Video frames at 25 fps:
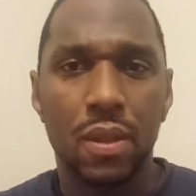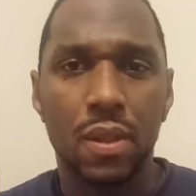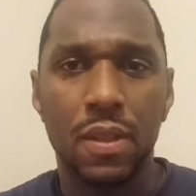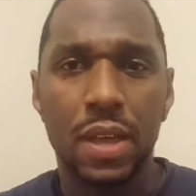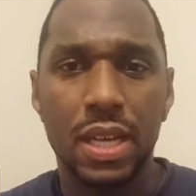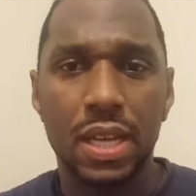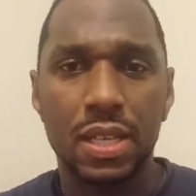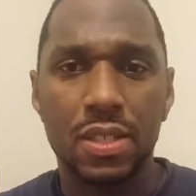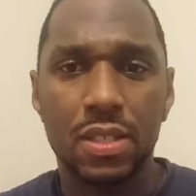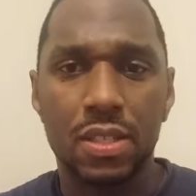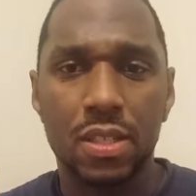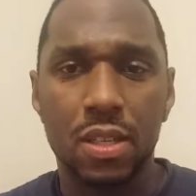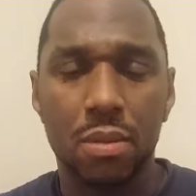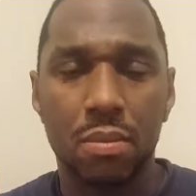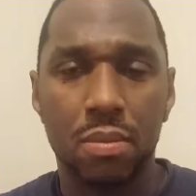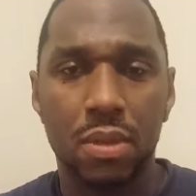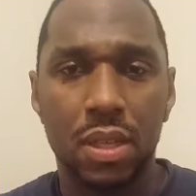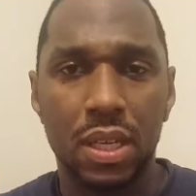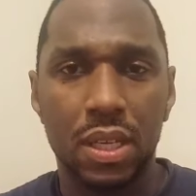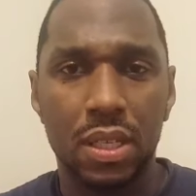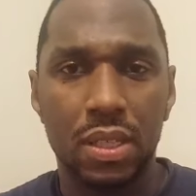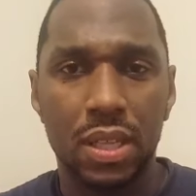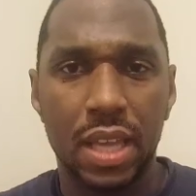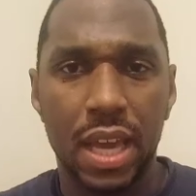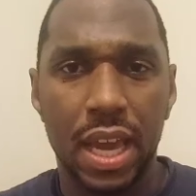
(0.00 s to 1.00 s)
That's
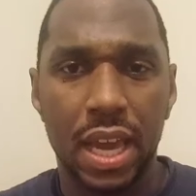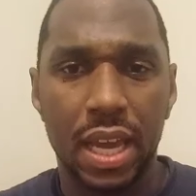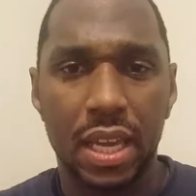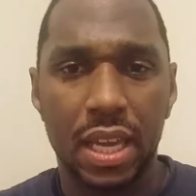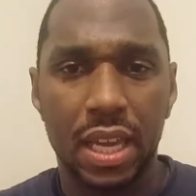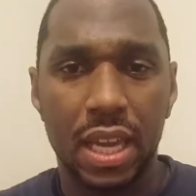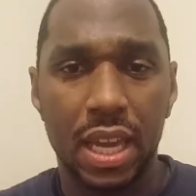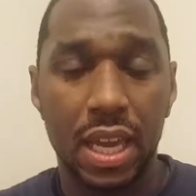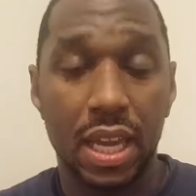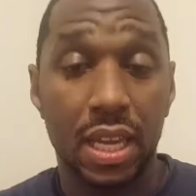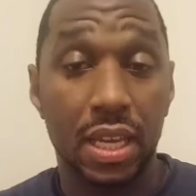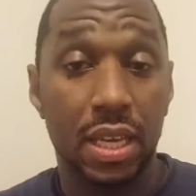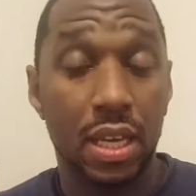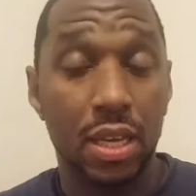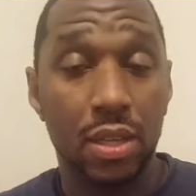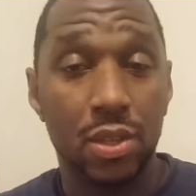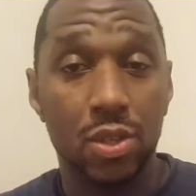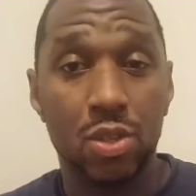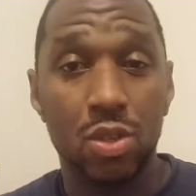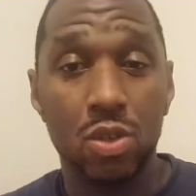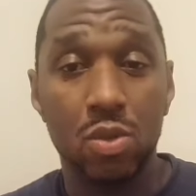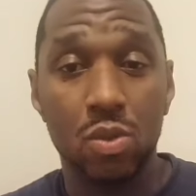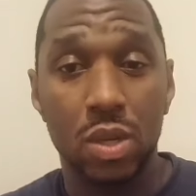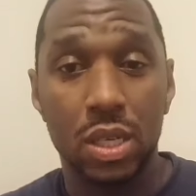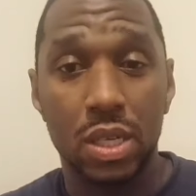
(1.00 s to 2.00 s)
something that can't get
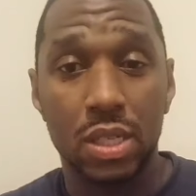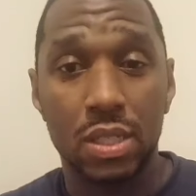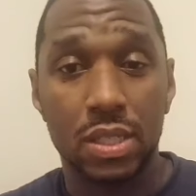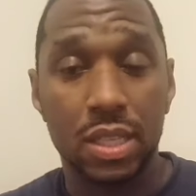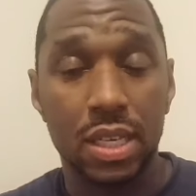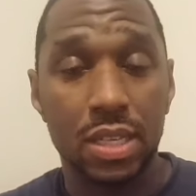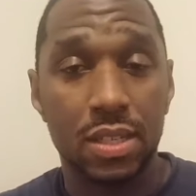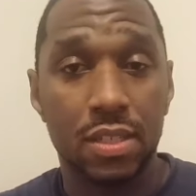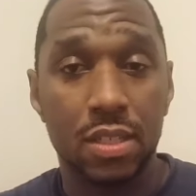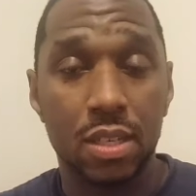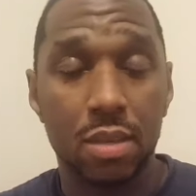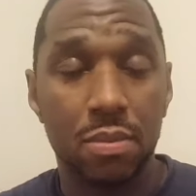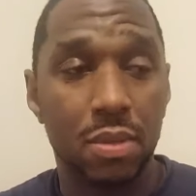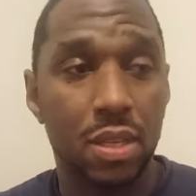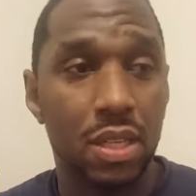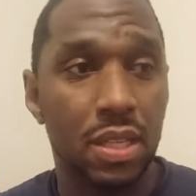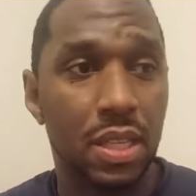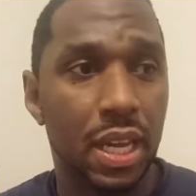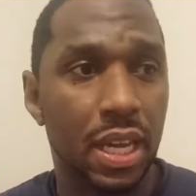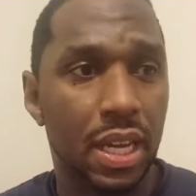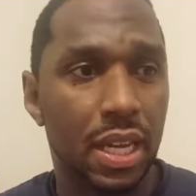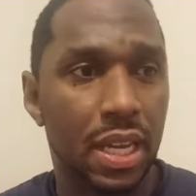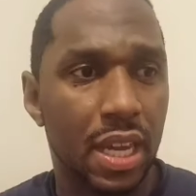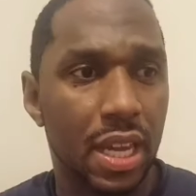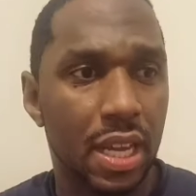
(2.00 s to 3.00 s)
to us. That's something
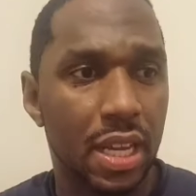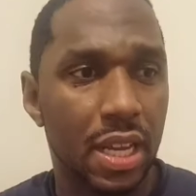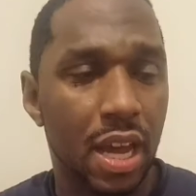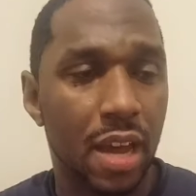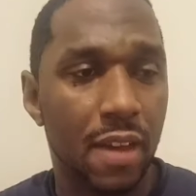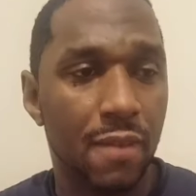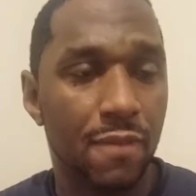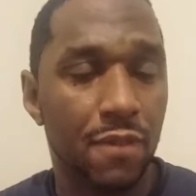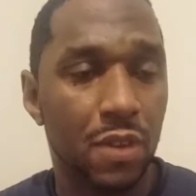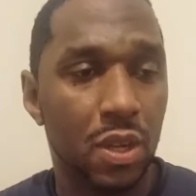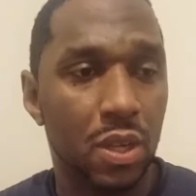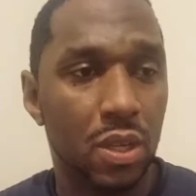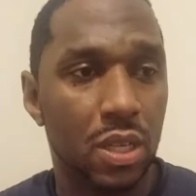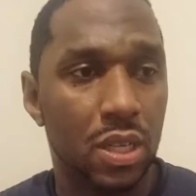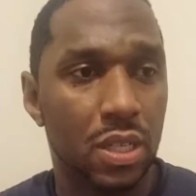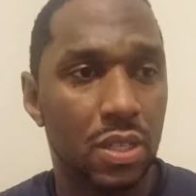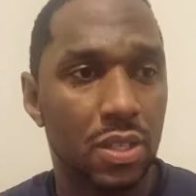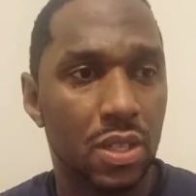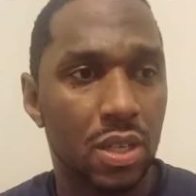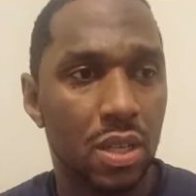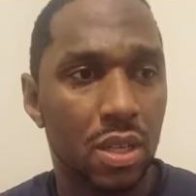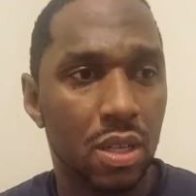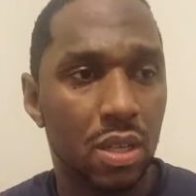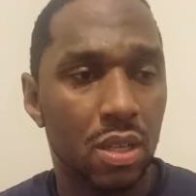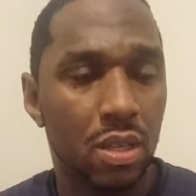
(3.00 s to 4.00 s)
that cannot fill
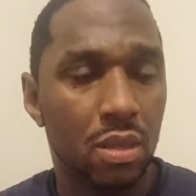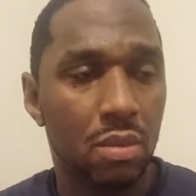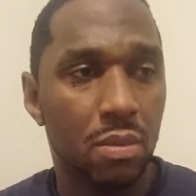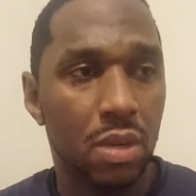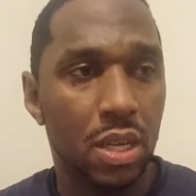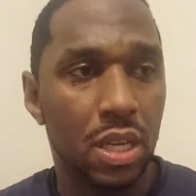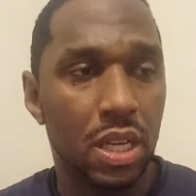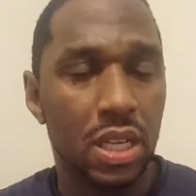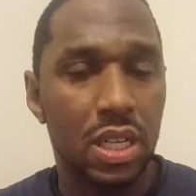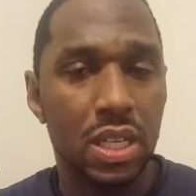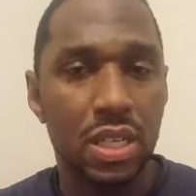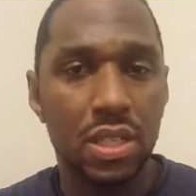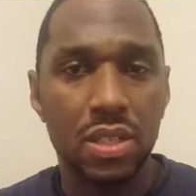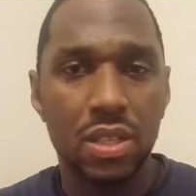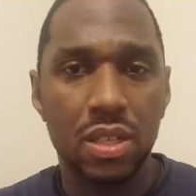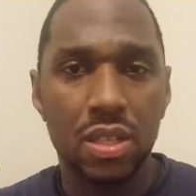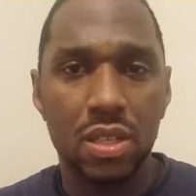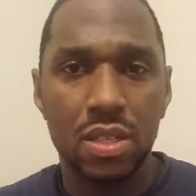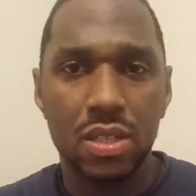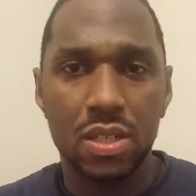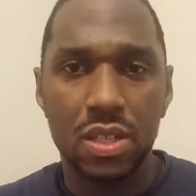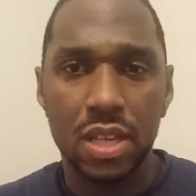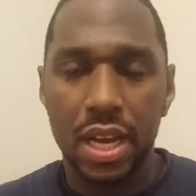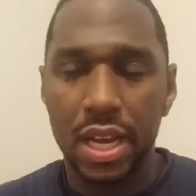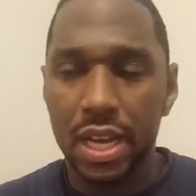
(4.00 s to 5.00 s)
us. But it is the
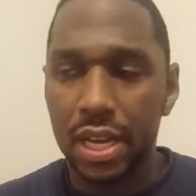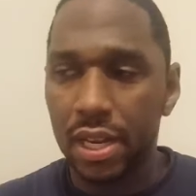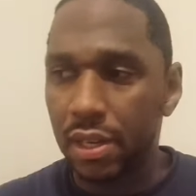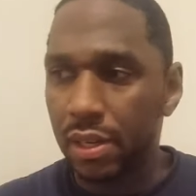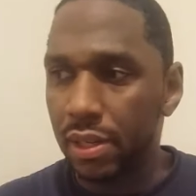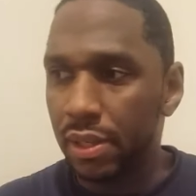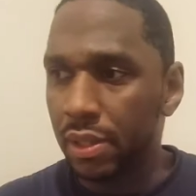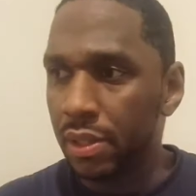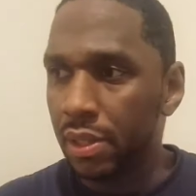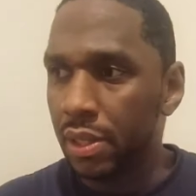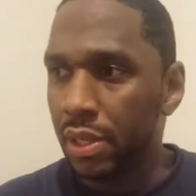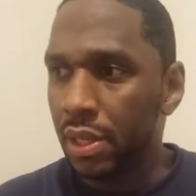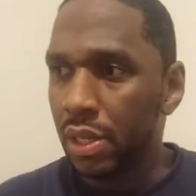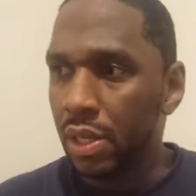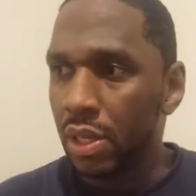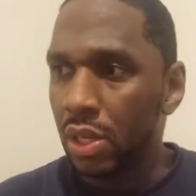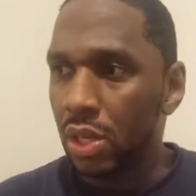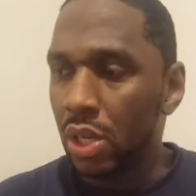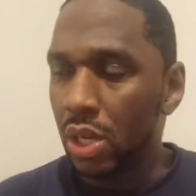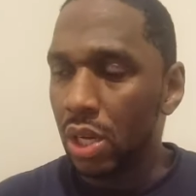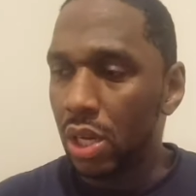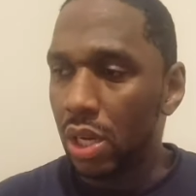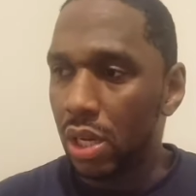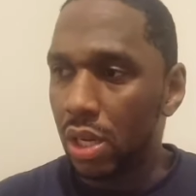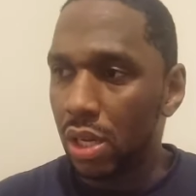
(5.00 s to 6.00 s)
desire
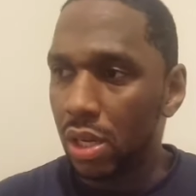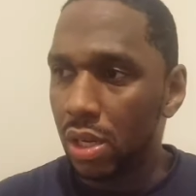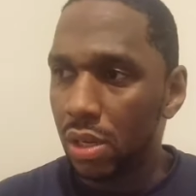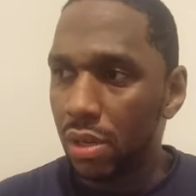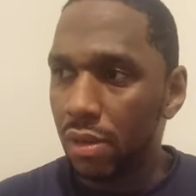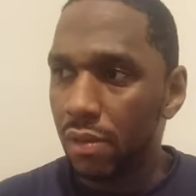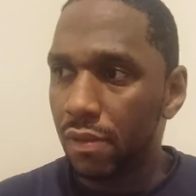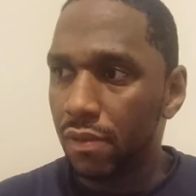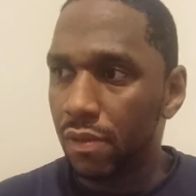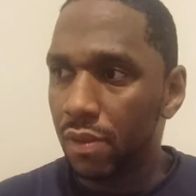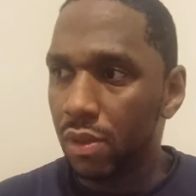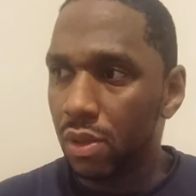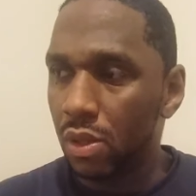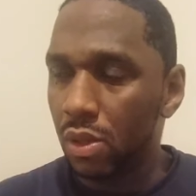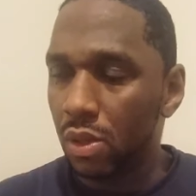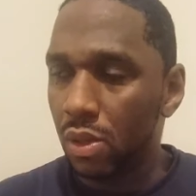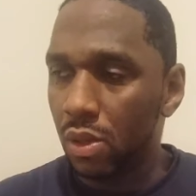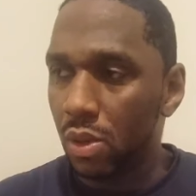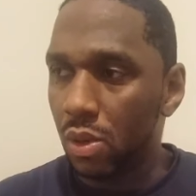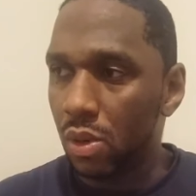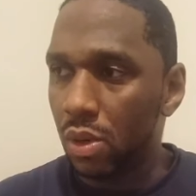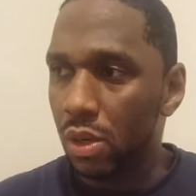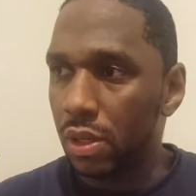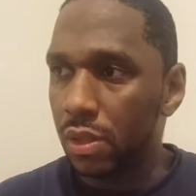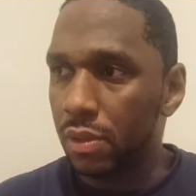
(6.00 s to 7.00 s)
of the
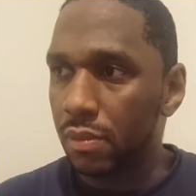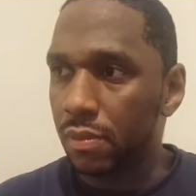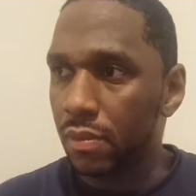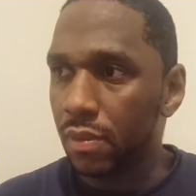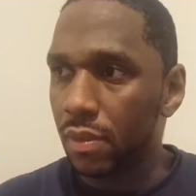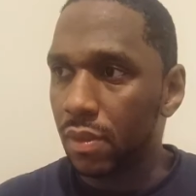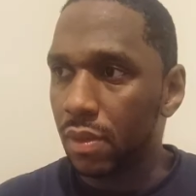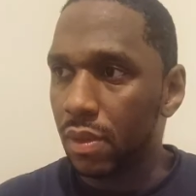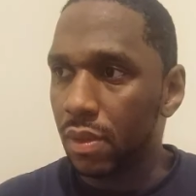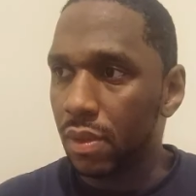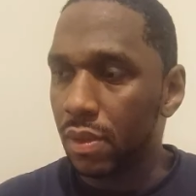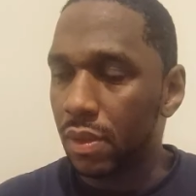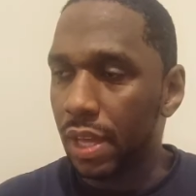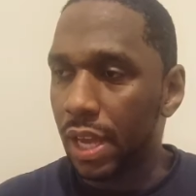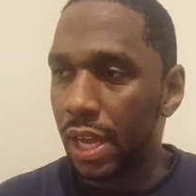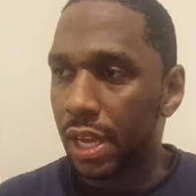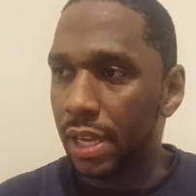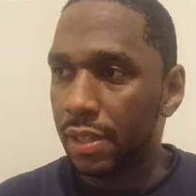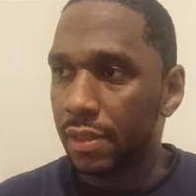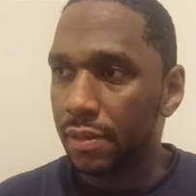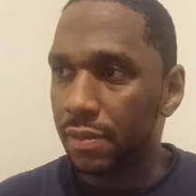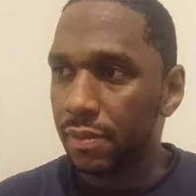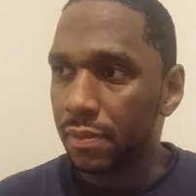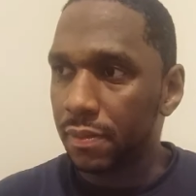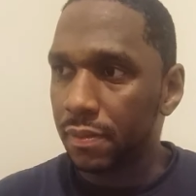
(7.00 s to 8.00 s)
Lord
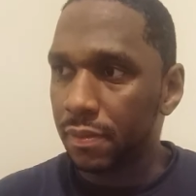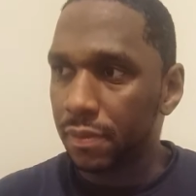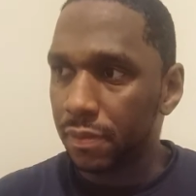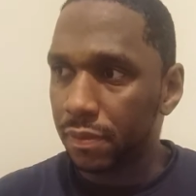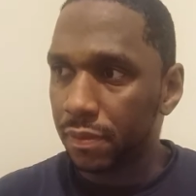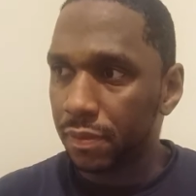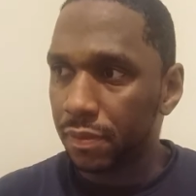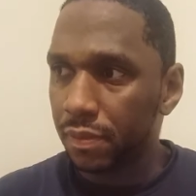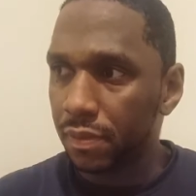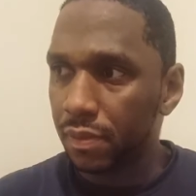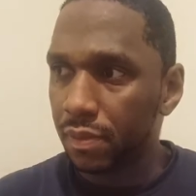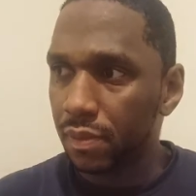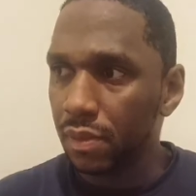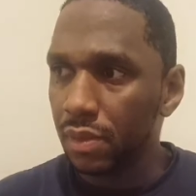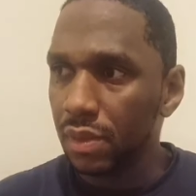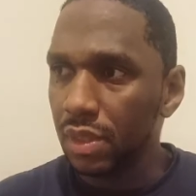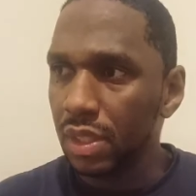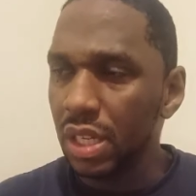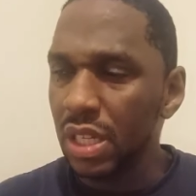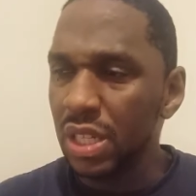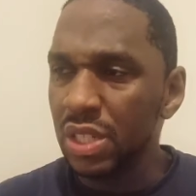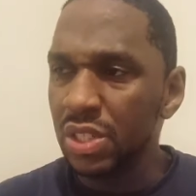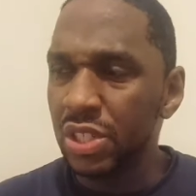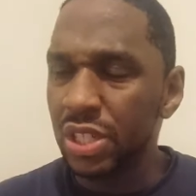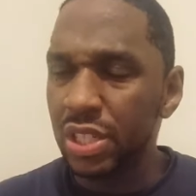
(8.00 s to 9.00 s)
that
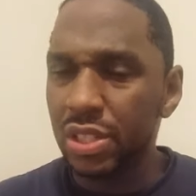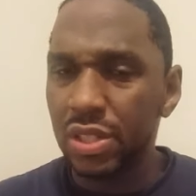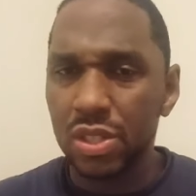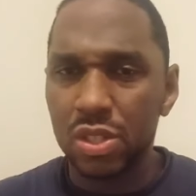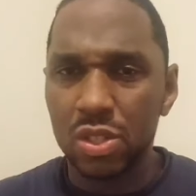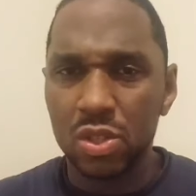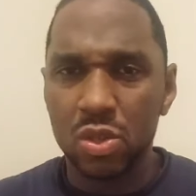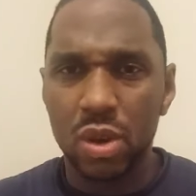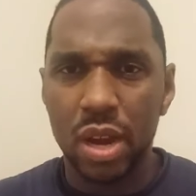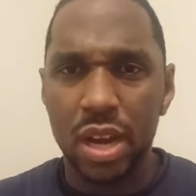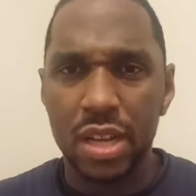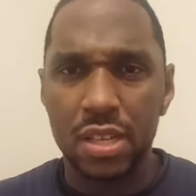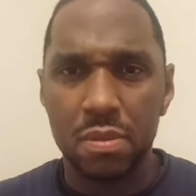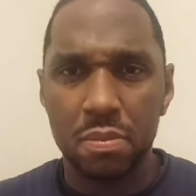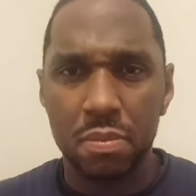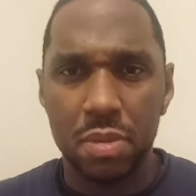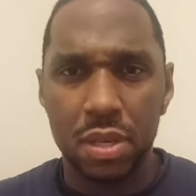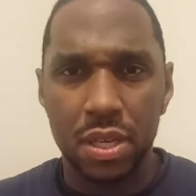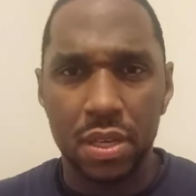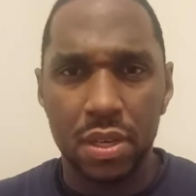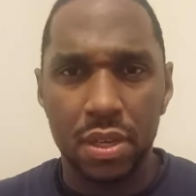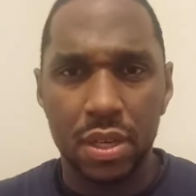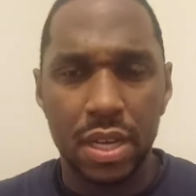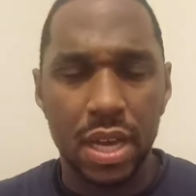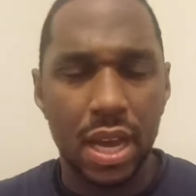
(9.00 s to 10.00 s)
Jesus Christ
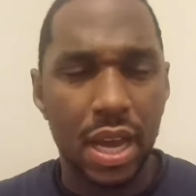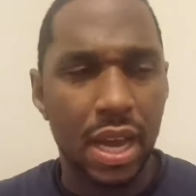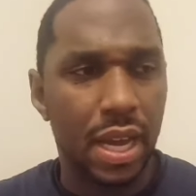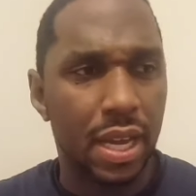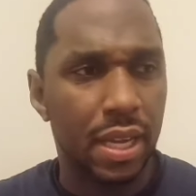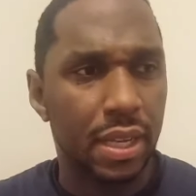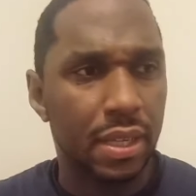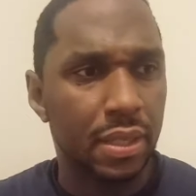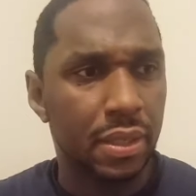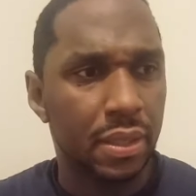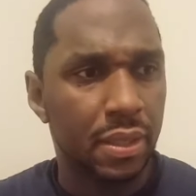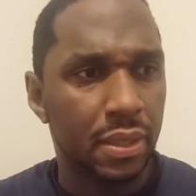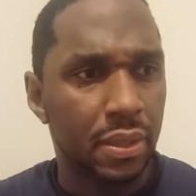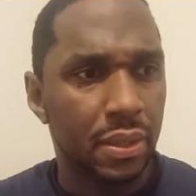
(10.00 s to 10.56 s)
be your God